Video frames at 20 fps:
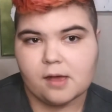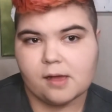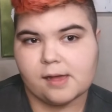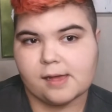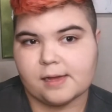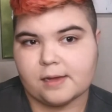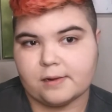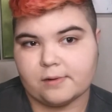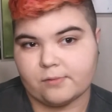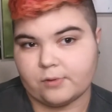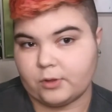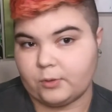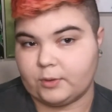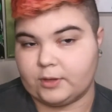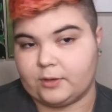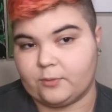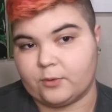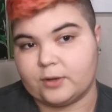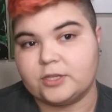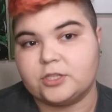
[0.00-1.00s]
and really,
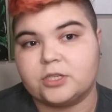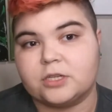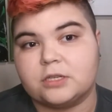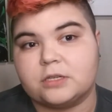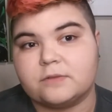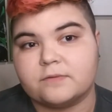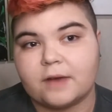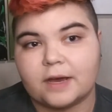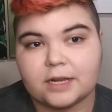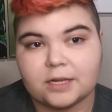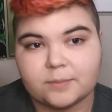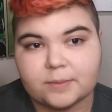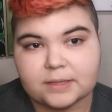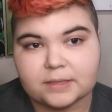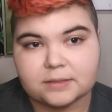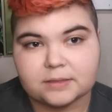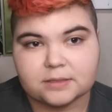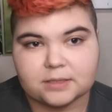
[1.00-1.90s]
really rich in vitamins